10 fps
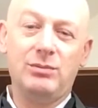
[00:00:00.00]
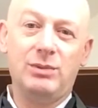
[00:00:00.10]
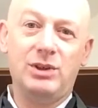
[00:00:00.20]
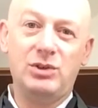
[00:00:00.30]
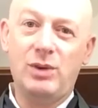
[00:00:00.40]

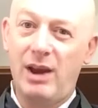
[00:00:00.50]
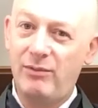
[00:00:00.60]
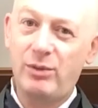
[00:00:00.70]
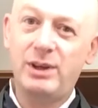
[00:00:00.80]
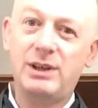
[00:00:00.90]
we do
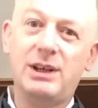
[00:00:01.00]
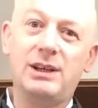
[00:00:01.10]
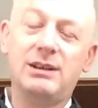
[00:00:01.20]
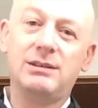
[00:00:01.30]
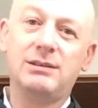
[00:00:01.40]
every
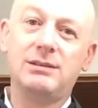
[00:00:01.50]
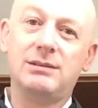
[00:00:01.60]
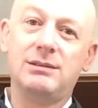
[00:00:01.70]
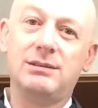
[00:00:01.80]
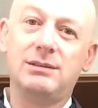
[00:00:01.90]
day,
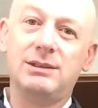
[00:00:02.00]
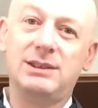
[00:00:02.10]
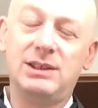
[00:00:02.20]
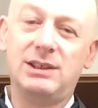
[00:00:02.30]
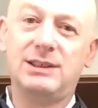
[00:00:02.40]

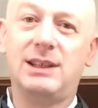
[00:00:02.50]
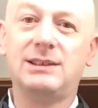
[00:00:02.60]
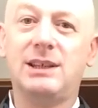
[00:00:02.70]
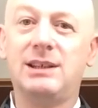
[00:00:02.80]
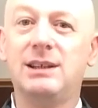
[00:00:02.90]
sitting
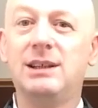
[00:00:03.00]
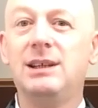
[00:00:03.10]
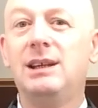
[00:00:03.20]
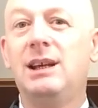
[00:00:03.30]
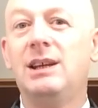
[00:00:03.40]
Zazen.
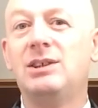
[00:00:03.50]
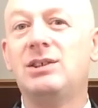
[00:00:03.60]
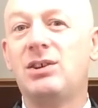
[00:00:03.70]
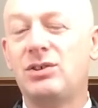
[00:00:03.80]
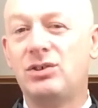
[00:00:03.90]
It
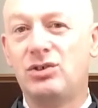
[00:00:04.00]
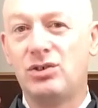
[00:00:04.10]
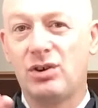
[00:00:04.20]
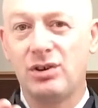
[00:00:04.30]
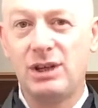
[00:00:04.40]
is not a
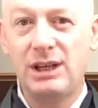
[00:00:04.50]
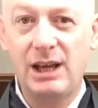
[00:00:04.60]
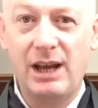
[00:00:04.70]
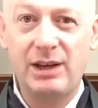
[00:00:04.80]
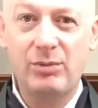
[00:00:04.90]

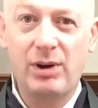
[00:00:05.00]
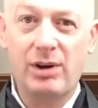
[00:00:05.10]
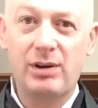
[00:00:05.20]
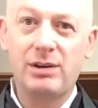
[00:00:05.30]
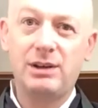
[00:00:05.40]
journey
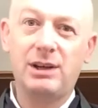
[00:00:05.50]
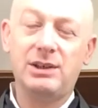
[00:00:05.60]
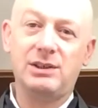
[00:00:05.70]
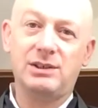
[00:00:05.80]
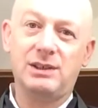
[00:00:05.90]
anywhere.
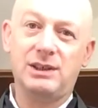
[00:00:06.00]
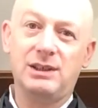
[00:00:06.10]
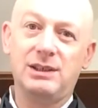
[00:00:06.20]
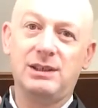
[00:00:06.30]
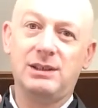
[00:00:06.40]
It's
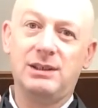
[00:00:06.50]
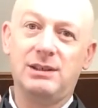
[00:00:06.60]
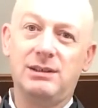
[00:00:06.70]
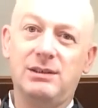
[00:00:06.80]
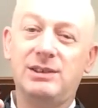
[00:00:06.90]

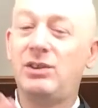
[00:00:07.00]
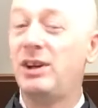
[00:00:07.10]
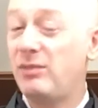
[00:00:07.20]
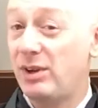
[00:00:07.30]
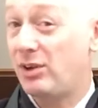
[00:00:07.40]

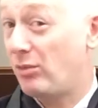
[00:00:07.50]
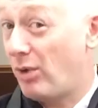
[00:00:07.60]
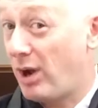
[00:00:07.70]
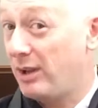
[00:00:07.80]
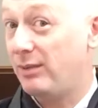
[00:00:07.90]
not even an
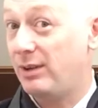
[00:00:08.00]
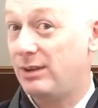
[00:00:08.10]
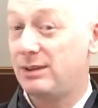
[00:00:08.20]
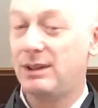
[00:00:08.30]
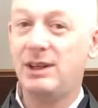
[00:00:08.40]
arrival.
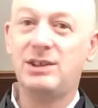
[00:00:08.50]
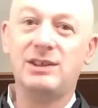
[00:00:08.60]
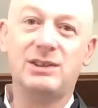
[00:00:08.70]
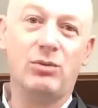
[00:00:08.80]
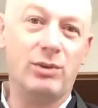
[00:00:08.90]
It
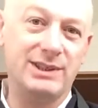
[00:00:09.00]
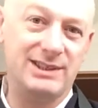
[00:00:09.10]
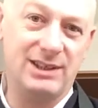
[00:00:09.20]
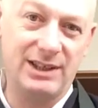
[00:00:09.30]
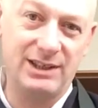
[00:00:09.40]
is a
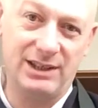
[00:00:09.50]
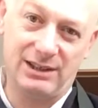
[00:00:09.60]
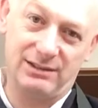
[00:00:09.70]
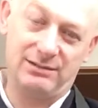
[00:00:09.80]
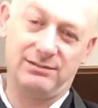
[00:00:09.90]
residing.